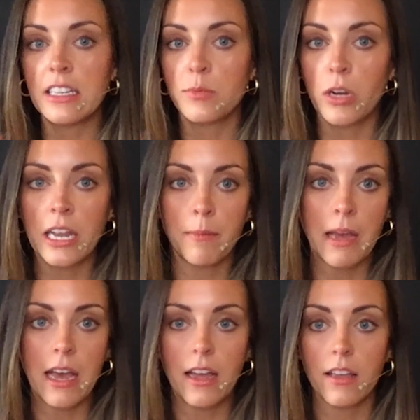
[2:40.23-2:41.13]
is bringing
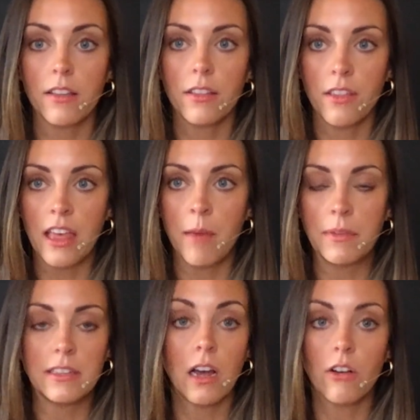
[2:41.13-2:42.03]
back them
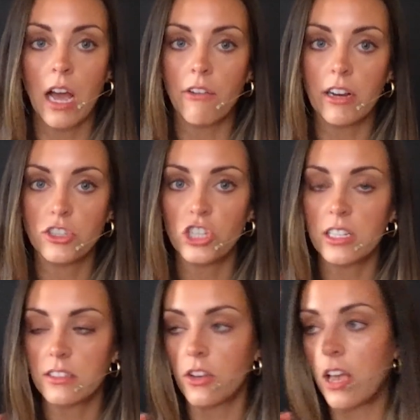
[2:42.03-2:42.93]
and not high-rise jeans,